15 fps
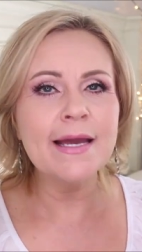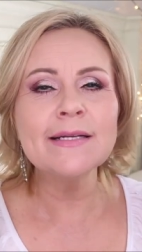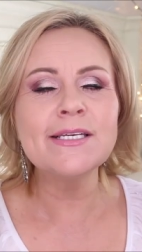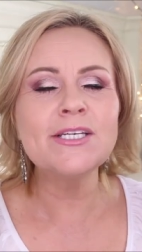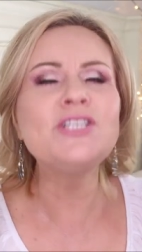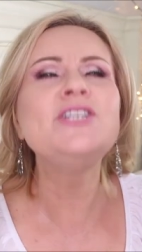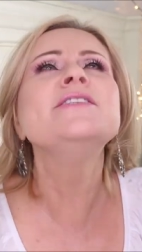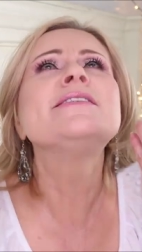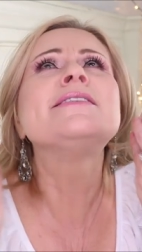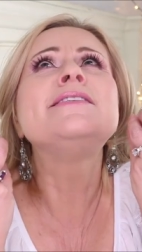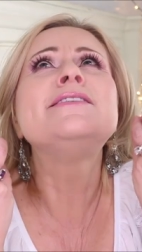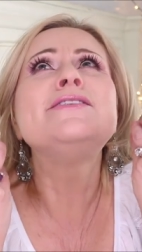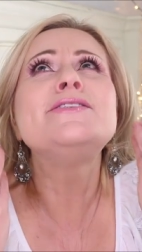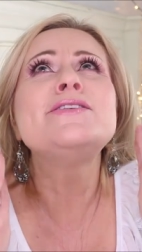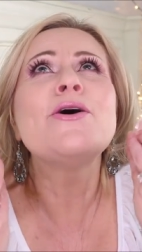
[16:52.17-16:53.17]
it's just
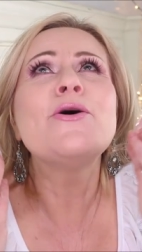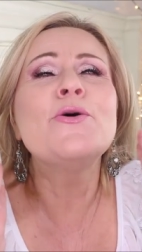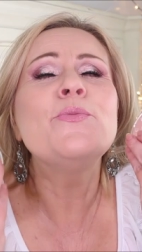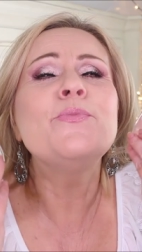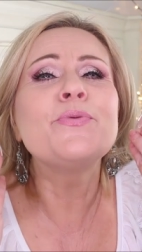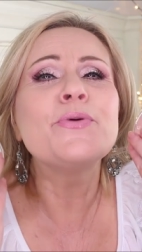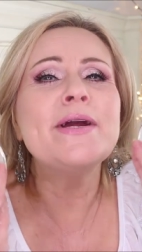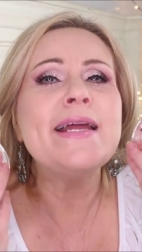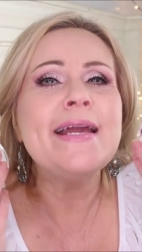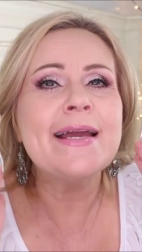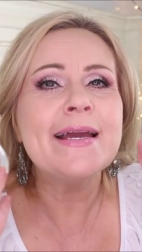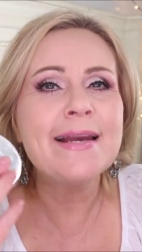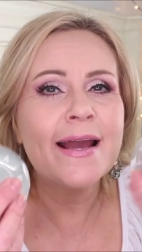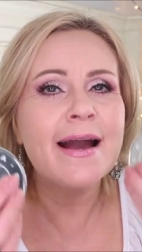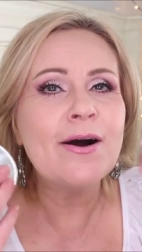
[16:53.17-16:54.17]
so pretty
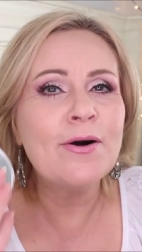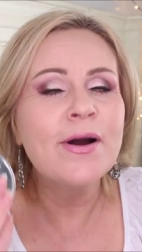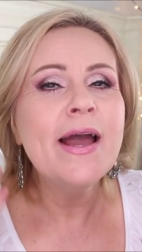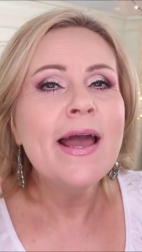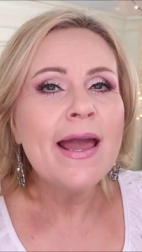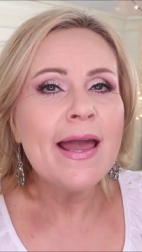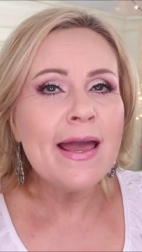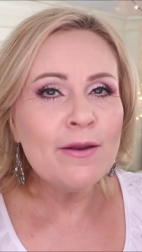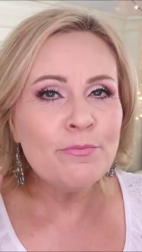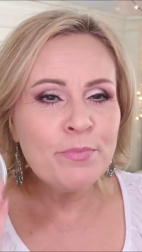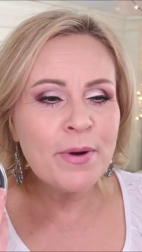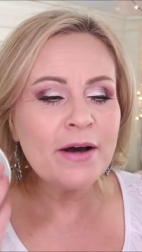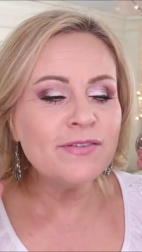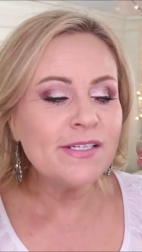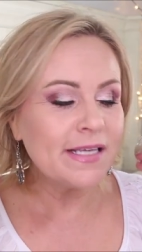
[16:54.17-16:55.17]
in how it
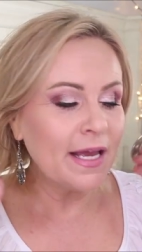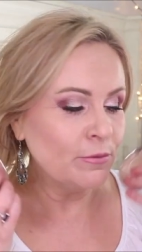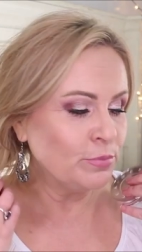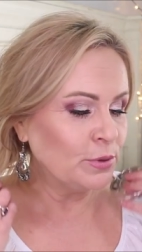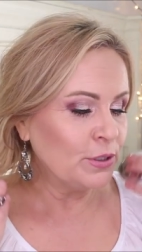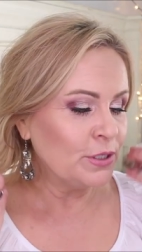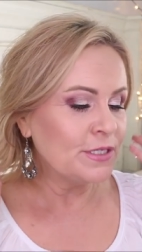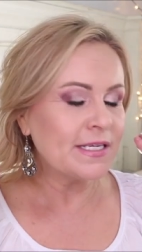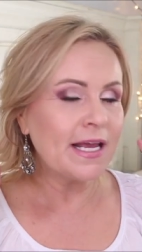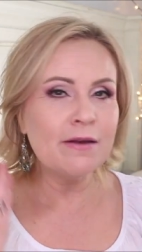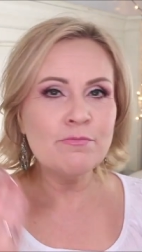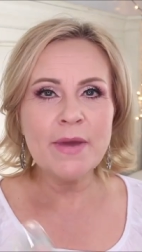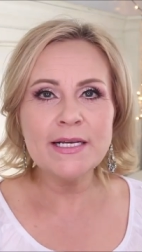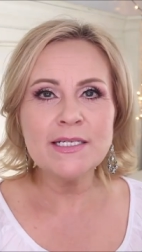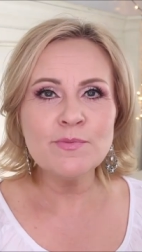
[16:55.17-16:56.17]
buffs and blurs and
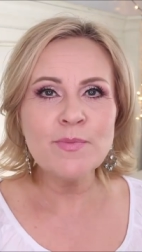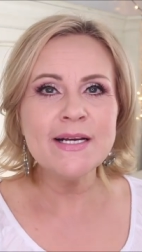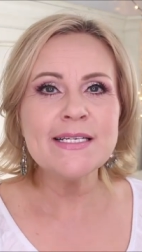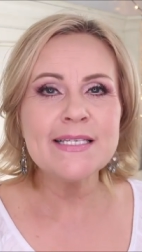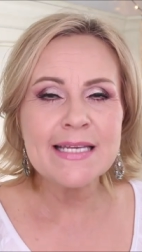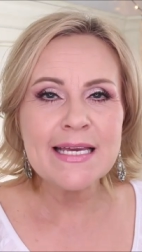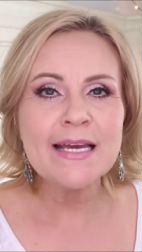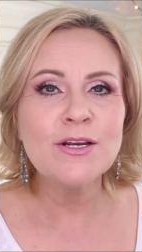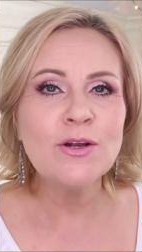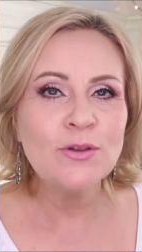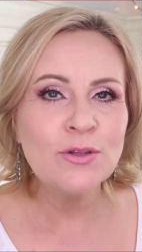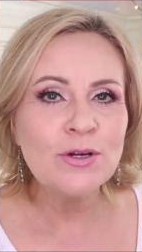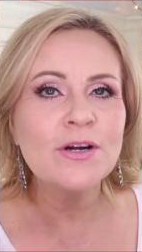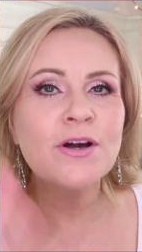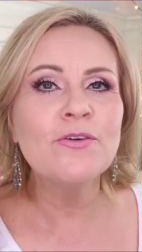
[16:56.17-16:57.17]
makes my skin
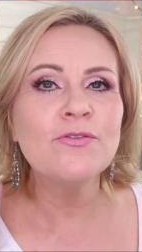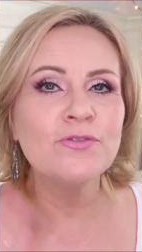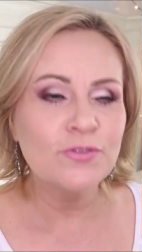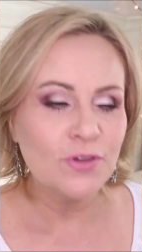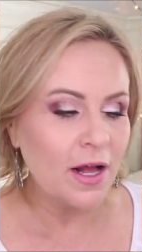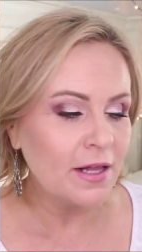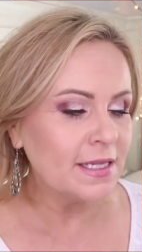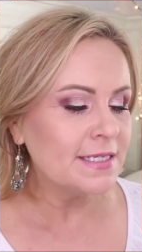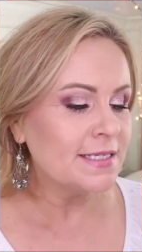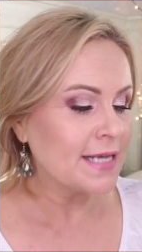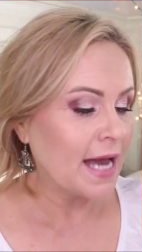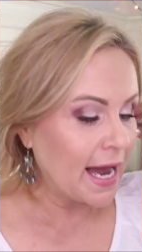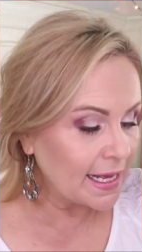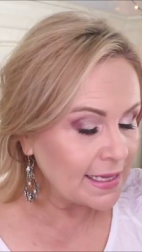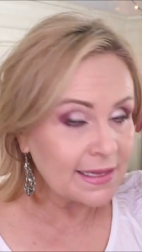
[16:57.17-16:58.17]
look flawless
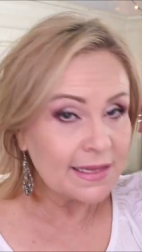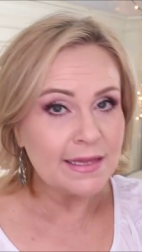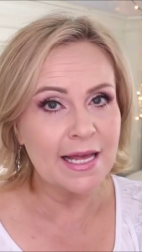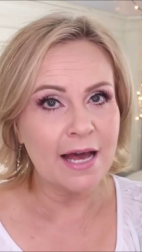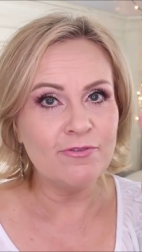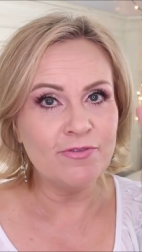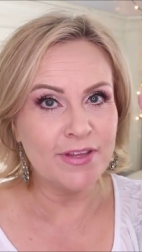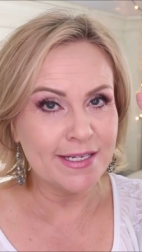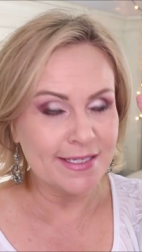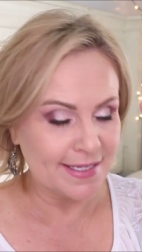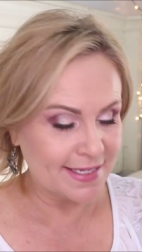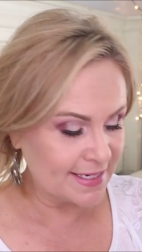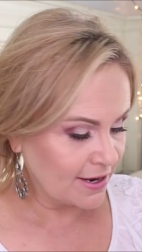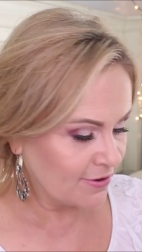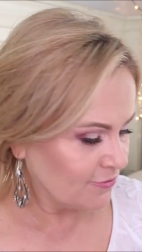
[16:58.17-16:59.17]
i love this
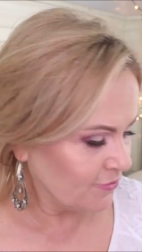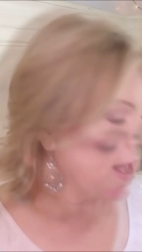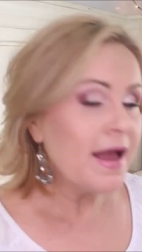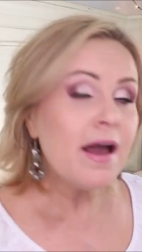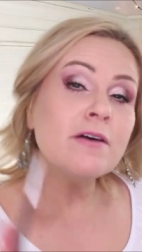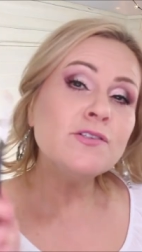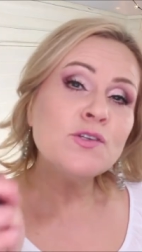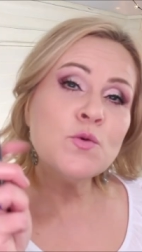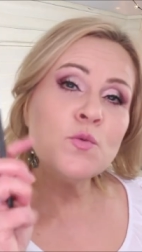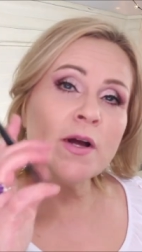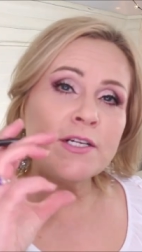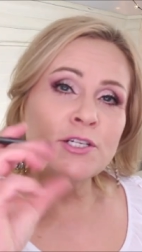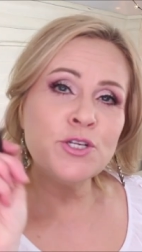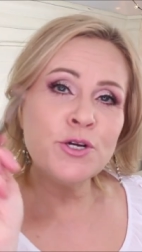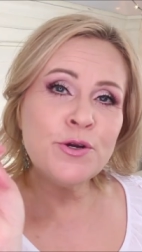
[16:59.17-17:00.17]
stuff i also
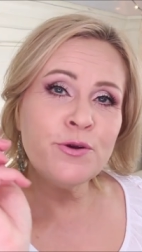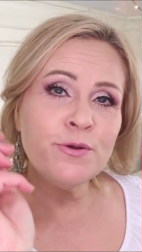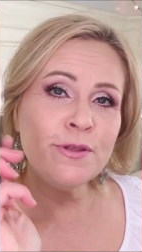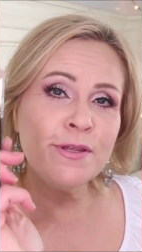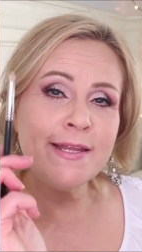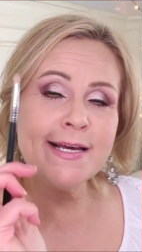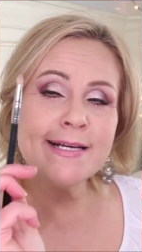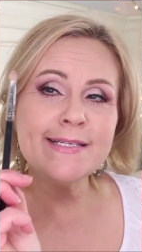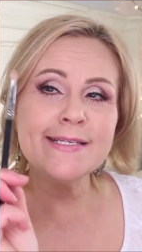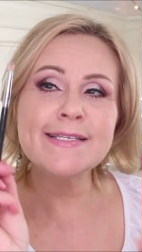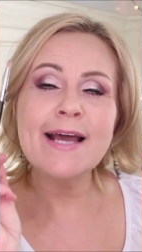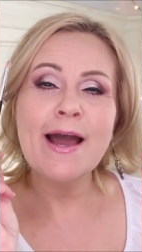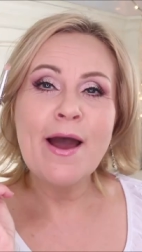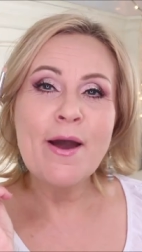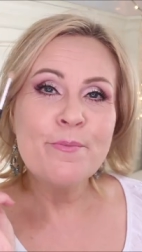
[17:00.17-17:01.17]
want to show you
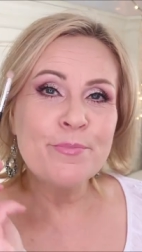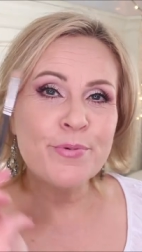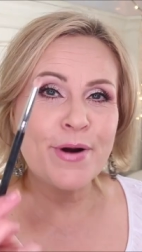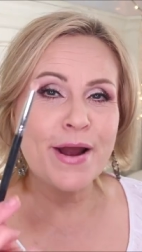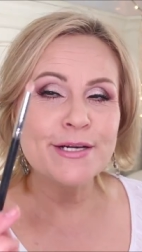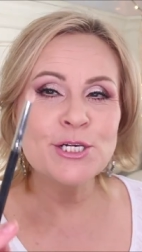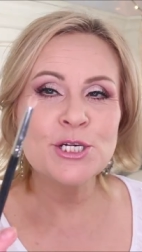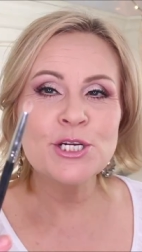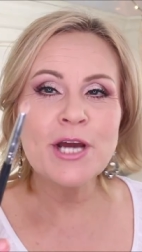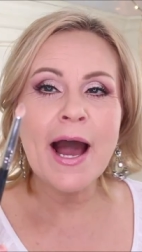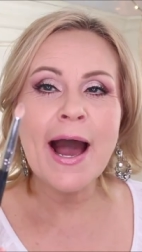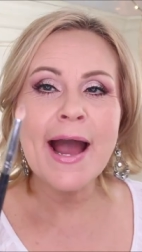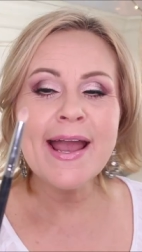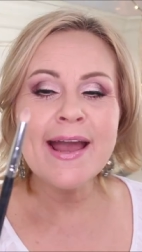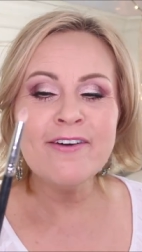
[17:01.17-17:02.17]
this brush
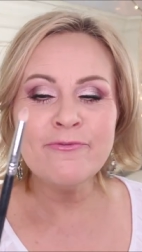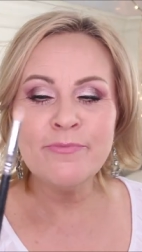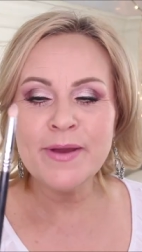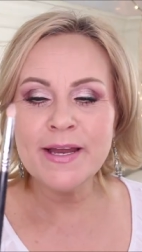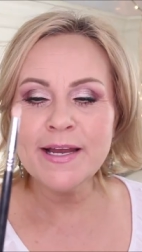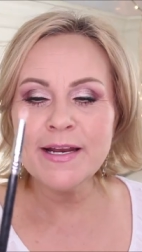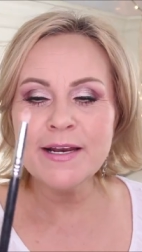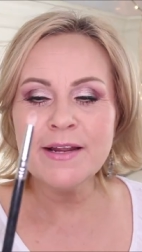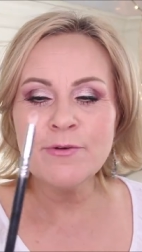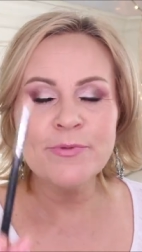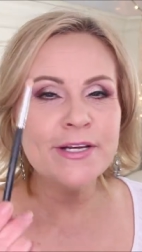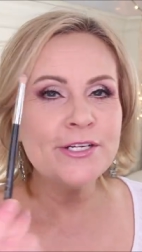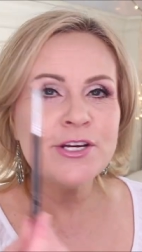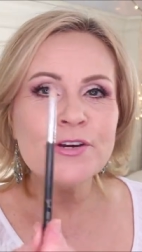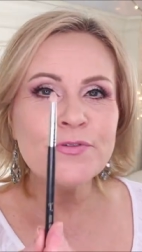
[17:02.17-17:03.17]
i have been
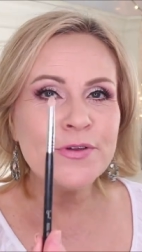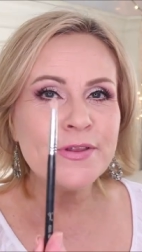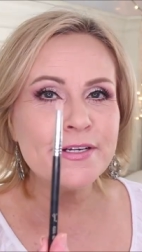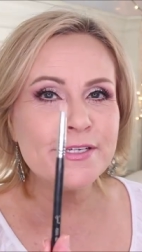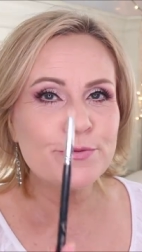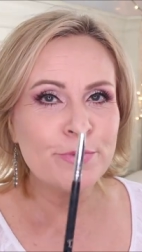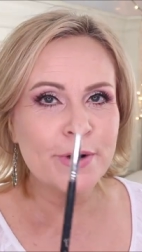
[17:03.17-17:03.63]
reaching for this